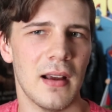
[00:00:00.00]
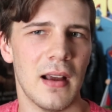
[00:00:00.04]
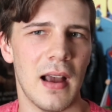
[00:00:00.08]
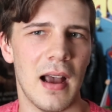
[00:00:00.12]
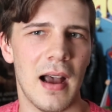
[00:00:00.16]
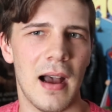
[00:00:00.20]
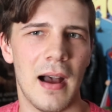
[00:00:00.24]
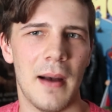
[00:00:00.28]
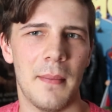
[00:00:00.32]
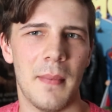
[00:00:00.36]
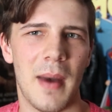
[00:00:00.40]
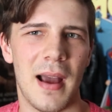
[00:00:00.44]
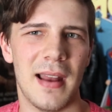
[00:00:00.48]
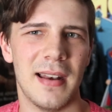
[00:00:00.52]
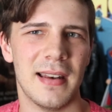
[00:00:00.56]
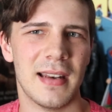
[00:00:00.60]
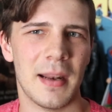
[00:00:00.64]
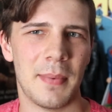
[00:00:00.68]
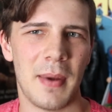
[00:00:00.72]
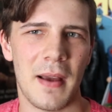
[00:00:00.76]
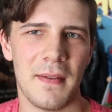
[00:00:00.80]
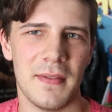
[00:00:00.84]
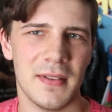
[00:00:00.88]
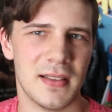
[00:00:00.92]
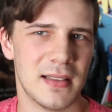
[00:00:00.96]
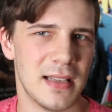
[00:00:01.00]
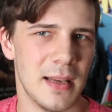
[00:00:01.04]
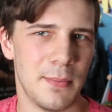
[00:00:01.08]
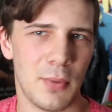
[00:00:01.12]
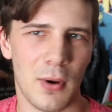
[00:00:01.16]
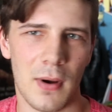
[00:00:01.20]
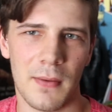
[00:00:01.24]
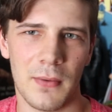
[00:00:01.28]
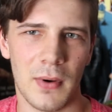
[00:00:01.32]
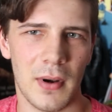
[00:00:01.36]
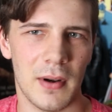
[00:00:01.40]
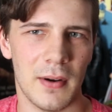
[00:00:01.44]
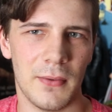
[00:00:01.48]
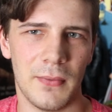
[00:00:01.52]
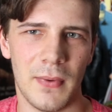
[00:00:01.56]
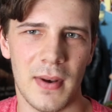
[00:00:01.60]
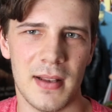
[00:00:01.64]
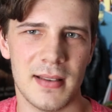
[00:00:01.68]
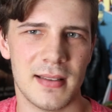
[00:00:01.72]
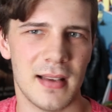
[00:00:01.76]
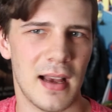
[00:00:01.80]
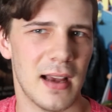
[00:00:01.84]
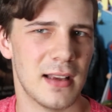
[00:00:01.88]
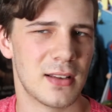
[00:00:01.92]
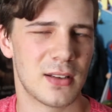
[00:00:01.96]
I ended up having to sleep over at a
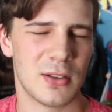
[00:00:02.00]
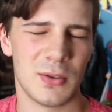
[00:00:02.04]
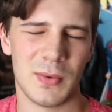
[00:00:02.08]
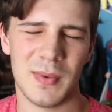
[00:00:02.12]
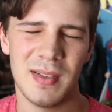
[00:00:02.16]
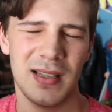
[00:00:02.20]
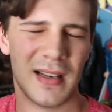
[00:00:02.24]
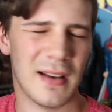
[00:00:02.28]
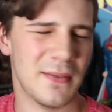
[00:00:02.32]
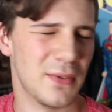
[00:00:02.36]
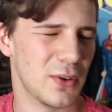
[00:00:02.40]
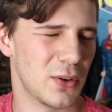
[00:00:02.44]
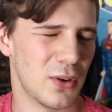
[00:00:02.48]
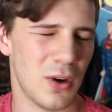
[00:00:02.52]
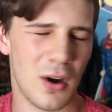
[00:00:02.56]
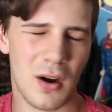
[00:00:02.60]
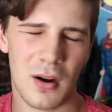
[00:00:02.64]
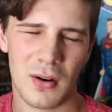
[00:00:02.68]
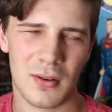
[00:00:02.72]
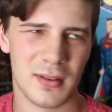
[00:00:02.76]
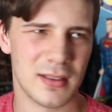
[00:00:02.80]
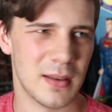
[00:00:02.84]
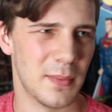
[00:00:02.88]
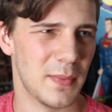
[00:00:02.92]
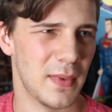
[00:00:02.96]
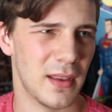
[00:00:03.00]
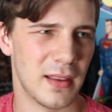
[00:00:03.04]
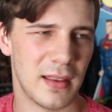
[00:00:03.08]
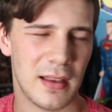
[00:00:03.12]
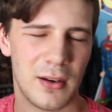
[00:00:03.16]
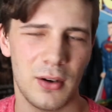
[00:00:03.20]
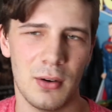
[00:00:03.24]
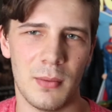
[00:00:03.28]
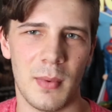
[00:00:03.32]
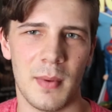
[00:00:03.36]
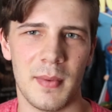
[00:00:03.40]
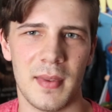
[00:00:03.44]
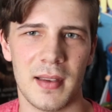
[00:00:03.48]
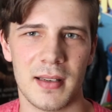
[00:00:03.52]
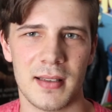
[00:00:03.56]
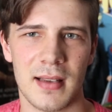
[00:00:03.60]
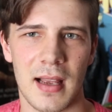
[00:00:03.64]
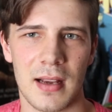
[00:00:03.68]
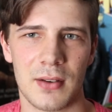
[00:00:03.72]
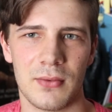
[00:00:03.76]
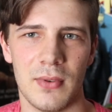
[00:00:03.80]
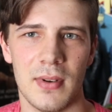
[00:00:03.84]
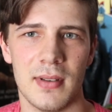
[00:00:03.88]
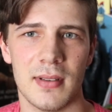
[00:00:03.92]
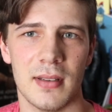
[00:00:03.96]
friend's house because we didn't have a car or something like that. I don't remember the
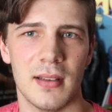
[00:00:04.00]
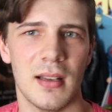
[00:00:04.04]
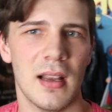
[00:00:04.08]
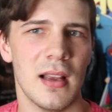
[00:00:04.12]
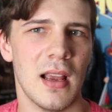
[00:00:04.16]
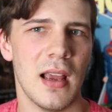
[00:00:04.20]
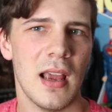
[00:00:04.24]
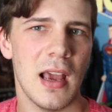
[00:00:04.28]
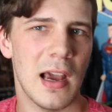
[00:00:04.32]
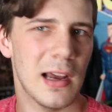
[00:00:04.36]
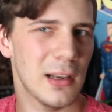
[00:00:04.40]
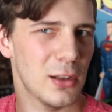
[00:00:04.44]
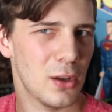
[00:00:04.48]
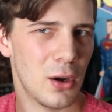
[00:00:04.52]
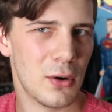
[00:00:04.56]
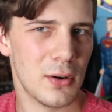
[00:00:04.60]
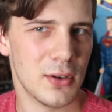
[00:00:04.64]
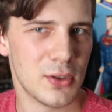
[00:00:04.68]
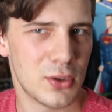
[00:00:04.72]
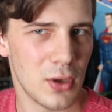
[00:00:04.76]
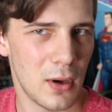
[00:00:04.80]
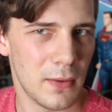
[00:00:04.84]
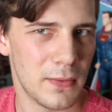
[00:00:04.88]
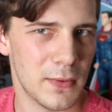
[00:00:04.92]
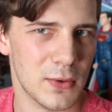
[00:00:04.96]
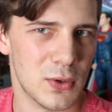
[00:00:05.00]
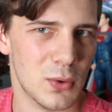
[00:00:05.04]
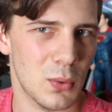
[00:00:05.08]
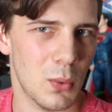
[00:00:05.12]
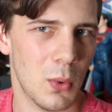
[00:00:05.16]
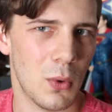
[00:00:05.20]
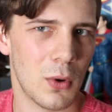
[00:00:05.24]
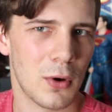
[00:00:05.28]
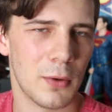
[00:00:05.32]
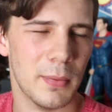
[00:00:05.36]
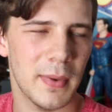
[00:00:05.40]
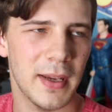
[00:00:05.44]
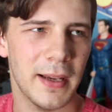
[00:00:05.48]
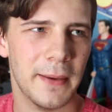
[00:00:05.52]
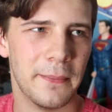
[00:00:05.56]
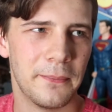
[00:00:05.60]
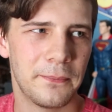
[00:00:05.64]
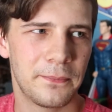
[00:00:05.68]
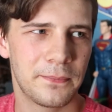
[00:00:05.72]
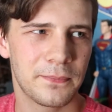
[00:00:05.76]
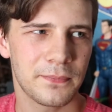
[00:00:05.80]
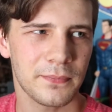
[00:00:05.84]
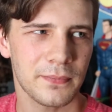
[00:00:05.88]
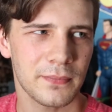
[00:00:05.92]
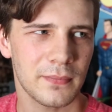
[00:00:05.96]
exact reason. And Lawrence offered to walk me.
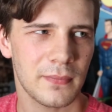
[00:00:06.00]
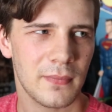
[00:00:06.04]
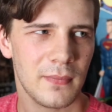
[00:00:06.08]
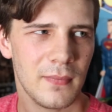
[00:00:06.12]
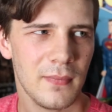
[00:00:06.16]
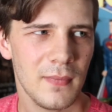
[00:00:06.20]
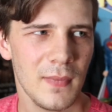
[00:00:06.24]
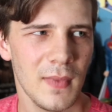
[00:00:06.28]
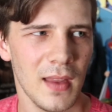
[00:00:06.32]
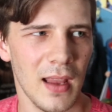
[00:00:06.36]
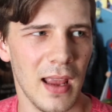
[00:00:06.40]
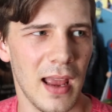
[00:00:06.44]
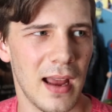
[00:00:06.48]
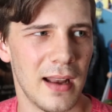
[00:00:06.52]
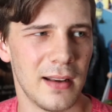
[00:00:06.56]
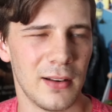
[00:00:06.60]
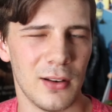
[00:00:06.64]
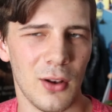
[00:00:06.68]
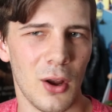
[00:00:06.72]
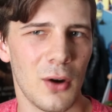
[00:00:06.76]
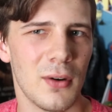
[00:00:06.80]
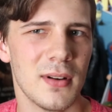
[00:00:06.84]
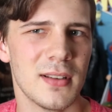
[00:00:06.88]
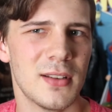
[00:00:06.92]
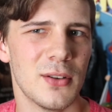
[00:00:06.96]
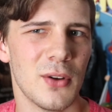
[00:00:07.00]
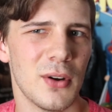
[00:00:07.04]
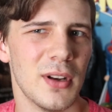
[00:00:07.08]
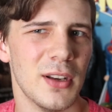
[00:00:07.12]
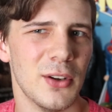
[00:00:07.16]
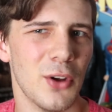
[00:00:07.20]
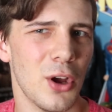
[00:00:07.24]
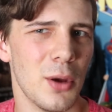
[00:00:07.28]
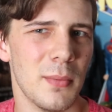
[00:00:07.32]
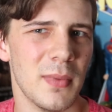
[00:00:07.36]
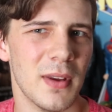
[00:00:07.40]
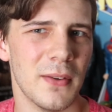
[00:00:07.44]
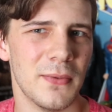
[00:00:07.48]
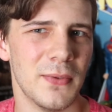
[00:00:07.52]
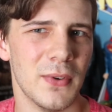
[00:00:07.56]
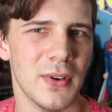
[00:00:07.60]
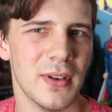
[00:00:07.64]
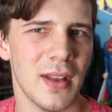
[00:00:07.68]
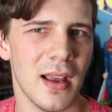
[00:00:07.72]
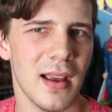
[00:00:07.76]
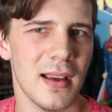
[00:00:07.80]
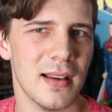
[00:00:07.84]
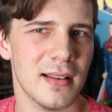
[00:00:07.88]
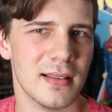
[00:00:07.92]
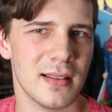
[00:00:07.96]
And Lawrence had only known me a few
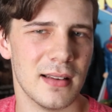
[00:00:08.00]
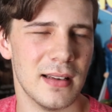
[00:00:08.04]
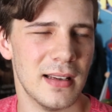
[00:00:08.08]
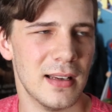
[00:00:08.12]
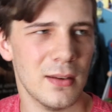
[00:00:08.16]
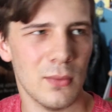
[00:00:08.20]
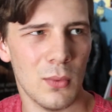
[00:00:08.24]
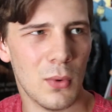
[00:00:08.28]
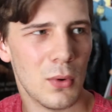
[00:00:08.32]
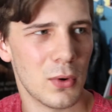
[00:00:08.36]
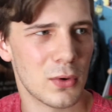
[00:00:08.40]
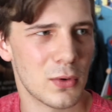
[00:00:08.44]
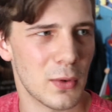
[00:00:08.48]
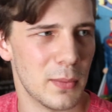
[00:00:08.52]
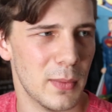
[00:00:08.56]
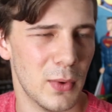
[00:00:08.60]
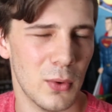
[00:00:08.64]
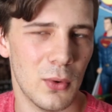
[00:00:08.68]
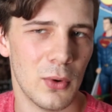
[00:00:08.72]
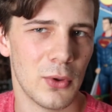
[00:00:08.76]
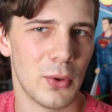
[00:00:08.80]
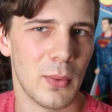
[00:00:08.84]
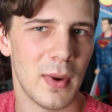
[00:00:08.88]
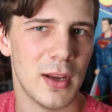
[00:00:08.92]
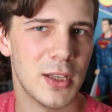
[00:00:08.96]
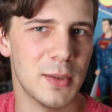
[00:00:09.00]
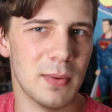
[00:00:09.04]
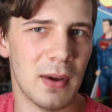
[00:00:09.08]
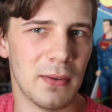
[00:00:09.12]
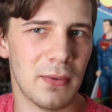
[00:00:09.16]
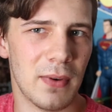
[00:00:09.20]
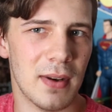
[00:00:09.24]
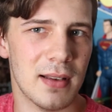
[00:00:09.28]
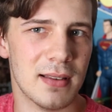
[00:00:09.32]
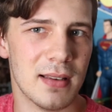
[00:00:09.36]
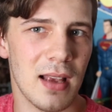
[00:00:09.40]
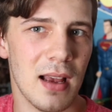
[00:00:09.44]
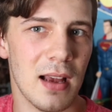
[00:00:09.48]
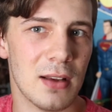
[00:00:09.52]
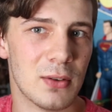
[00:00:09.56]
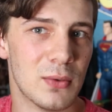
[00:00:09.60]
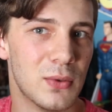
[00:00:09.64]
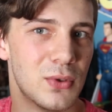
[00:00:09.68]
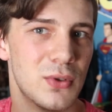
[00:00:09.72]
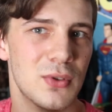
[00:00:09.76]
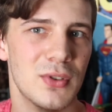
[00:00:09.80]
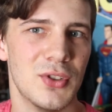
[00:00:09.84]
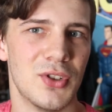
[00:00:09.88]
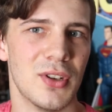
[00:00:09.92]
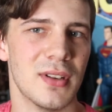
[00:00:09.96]
days, and he walked with me all the way to my friend's house,
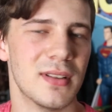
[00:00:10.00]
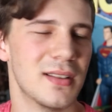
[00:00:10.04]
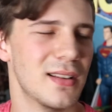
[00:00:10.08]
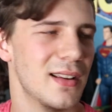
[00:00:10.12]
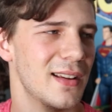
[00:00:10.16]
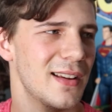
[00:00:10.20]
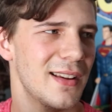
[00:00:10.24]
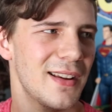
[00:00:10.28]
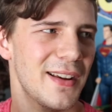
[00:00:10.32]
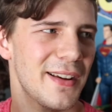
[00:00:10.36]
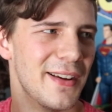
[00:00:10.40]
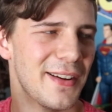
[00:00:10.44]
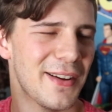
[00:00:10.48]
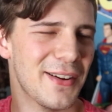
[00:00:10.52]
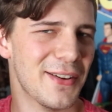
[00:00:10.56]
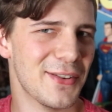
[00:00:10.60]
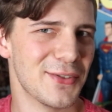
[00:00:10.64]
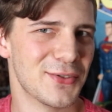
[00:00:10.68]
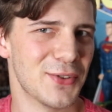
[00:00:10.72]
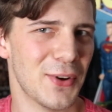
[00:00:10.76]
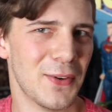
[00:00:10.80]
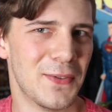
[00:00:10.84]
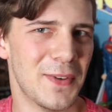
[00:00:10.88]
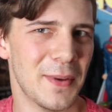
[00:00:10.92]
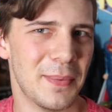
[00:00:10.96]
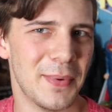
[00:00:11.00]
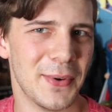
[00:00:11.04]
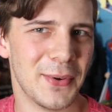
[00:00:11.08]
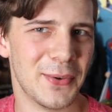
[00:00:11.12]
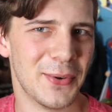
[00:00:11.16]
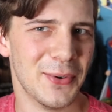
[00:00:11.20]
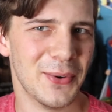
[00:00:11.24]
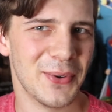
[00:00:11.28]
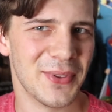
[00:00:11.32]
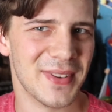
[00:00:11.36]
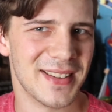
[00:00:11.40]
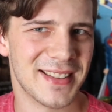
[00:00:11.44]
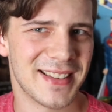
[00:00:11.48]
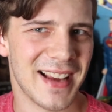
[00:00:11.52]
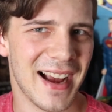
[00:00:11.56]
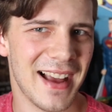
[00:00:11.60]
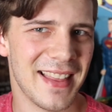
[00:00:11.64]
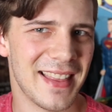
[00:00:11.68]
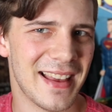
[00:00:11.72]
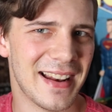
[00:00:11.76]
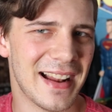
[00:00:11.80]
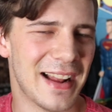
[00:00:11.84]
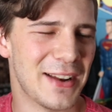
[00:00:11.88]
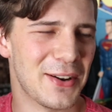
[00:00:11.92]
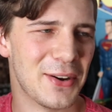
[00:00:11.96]
which was just so flipping cool. This guy
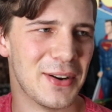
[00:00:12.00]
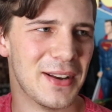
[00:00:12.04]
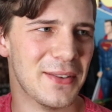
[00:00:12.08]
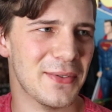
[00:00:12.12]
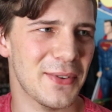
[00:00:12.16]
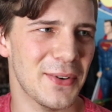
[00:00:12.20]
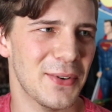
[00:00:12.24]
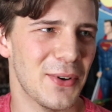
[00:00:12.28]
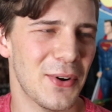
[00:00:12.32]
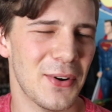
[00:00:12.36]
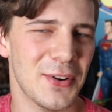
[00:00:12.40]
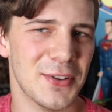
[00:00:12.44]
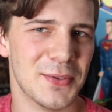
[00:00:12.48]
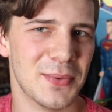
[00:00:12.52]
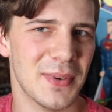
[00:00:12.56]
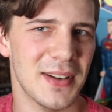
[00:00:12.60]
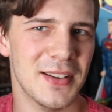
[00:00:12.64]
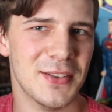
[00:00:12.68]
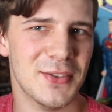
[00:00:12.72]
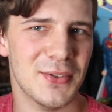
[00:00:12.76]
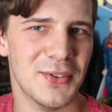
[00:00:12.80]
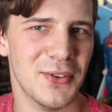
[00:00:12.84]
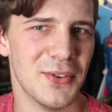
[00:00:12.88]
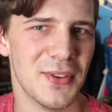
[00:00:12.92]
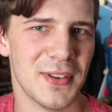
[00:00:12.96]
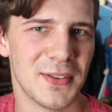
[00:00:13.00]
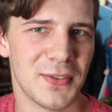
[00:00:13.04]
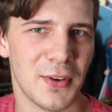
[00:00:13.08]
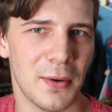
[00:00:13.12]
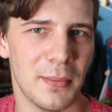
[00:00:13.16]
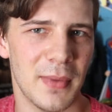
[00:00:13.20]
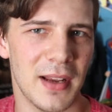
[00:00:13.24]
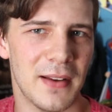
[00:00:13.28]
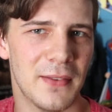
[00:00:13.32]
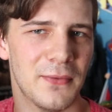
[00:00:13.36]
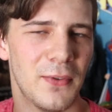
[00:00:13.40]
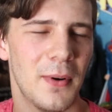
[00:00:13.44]
that I don't even know is willing to do this for me. And